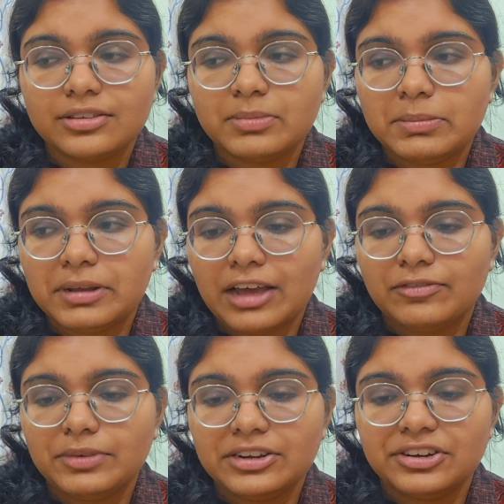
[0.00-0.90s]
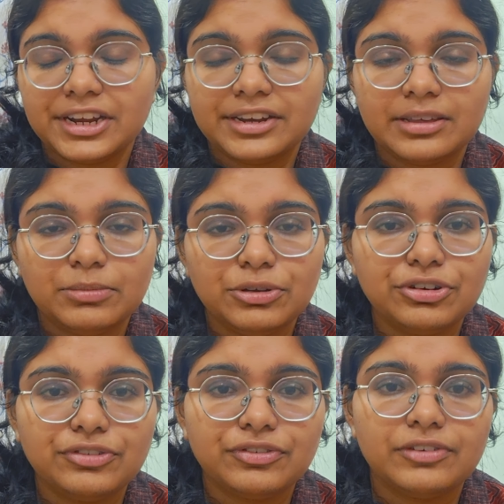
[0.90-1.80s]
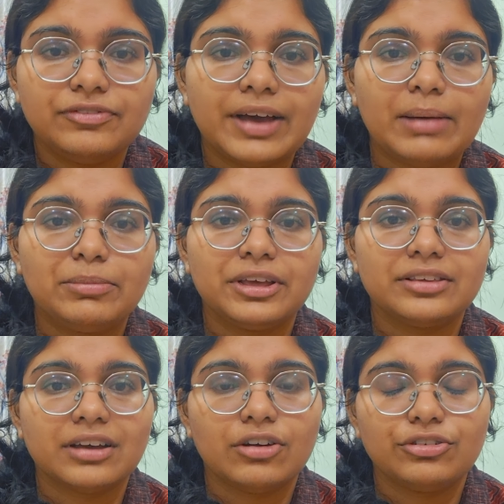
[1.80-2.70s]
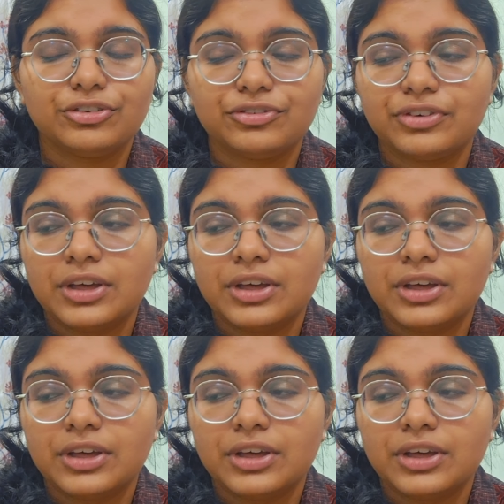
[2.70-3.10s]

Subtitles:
People have been creating beautiful fabrics out of